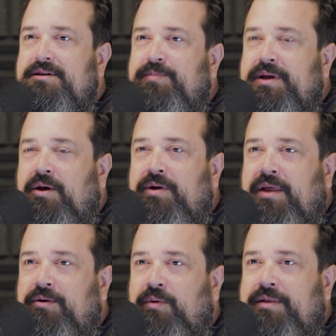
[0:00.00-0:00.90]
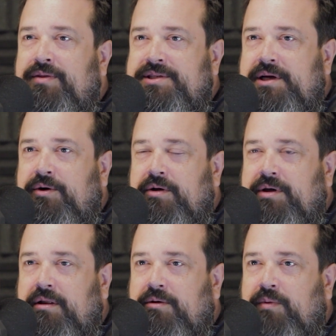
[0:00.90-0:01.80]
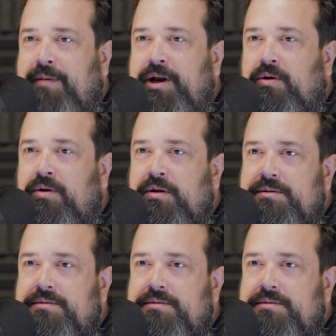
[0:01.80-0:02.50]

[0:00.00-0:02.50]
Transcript: You've been going down the serial killer rabbit hole?